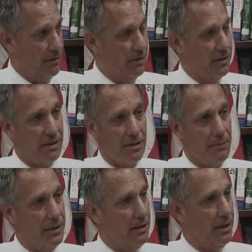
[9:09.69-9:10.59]
And this is
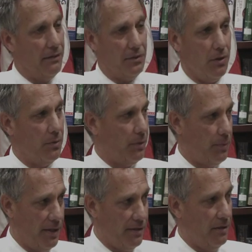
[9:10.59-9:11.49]
something that I've talked with the
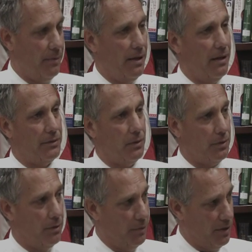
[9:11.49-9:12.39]
president about, I've talked
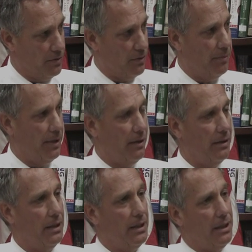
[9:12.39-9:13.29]
with the minister about.